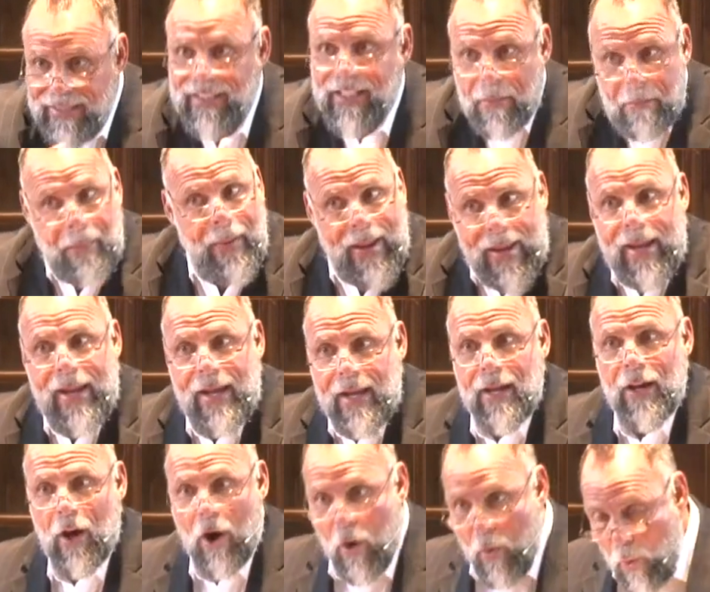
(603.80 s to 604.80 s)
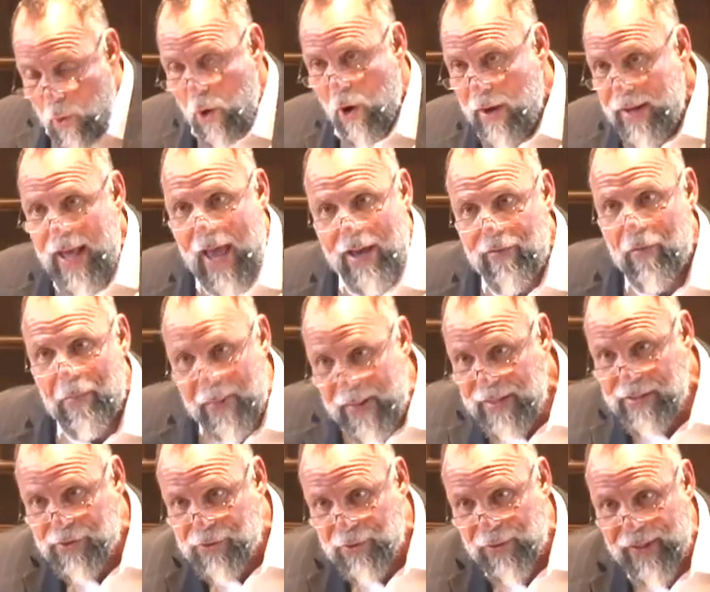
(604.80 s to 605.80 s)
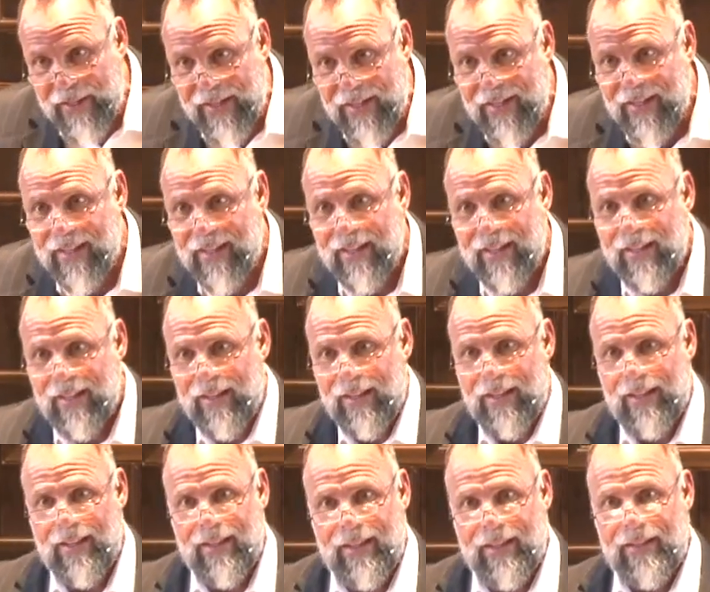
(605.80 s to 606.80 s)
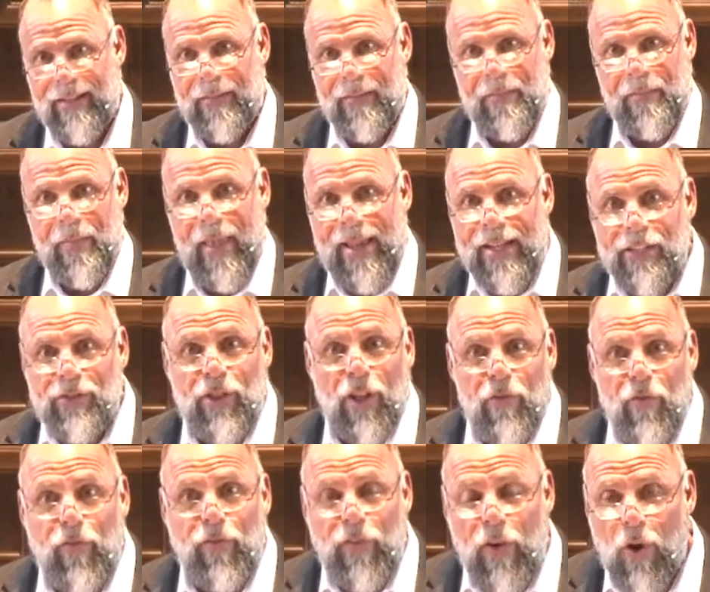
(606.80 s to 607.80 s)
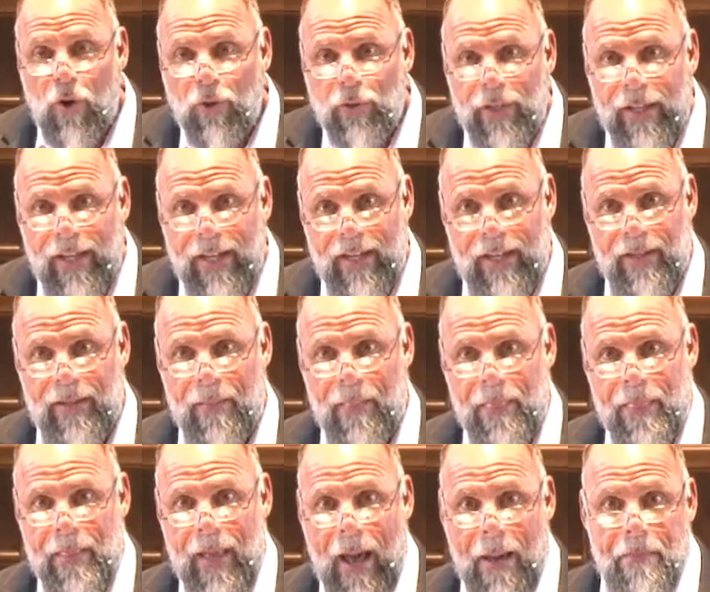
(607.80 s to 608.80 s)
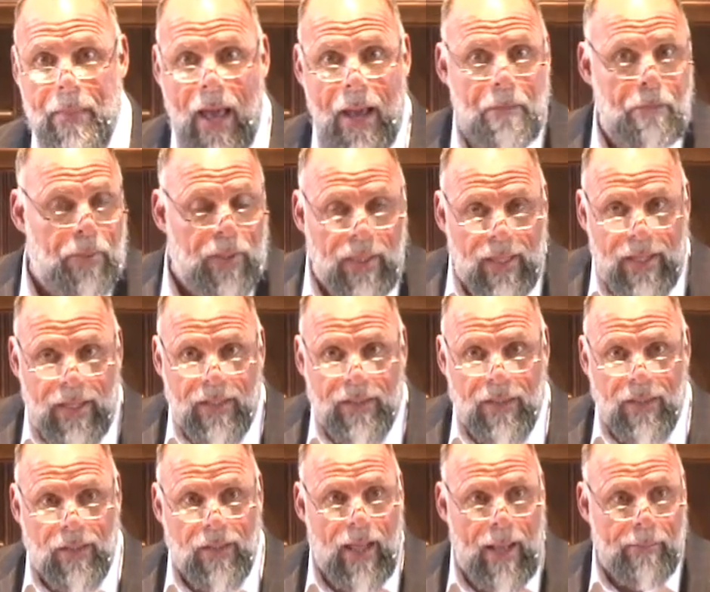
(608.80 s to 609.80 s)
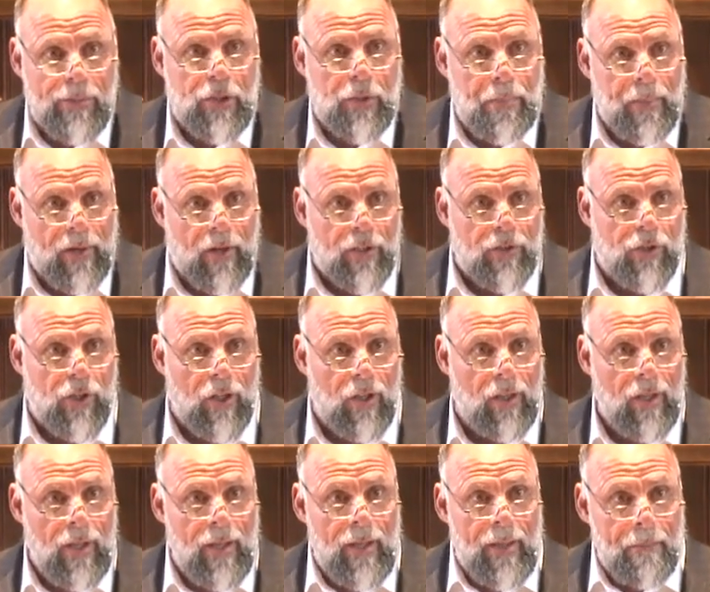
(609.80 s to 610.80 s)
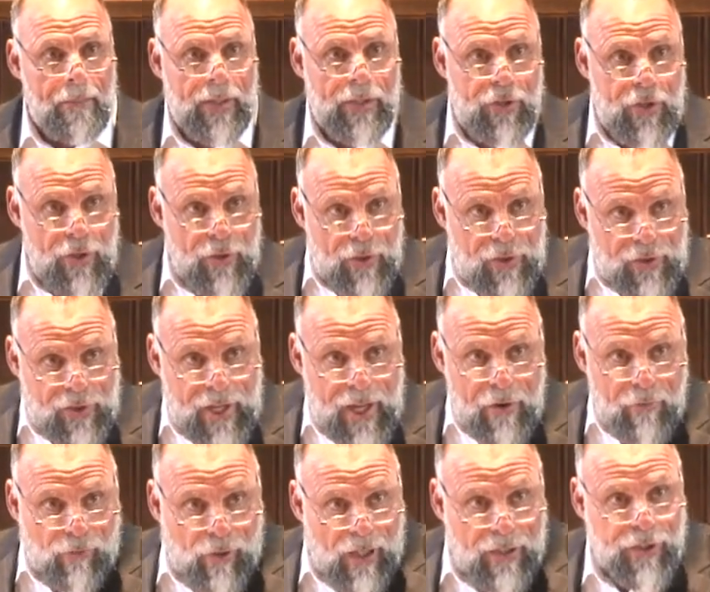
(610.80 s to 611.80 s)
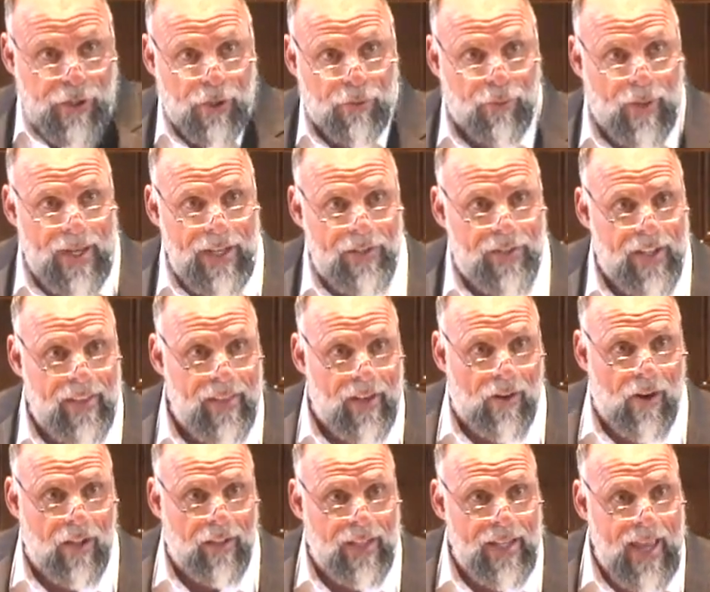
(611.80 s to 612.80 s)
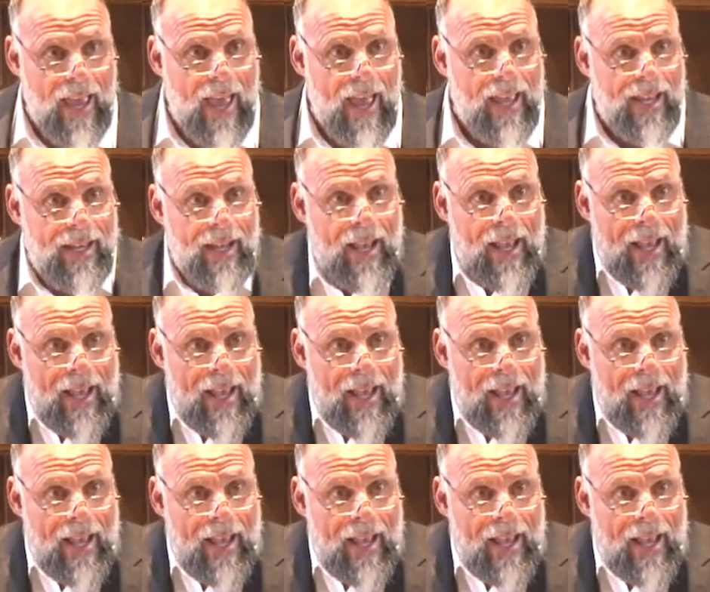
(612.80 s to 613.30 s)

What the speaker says: to be a war to have a peace treaty. And it's unfolding. I'm not political. I'm spiritual. But do you see Russia raising their ugly head?